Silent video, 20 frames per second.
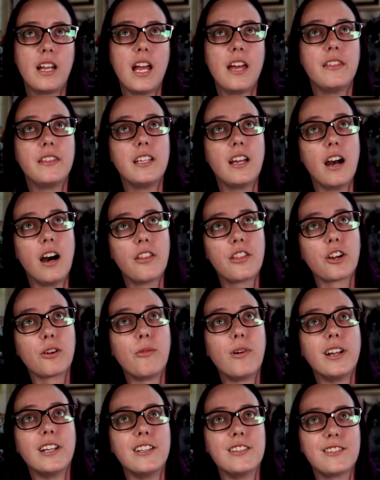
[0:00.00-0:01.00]
and the
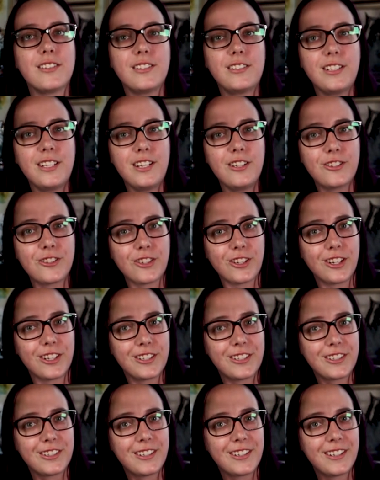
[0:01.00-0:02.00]
other one is the T-shirt.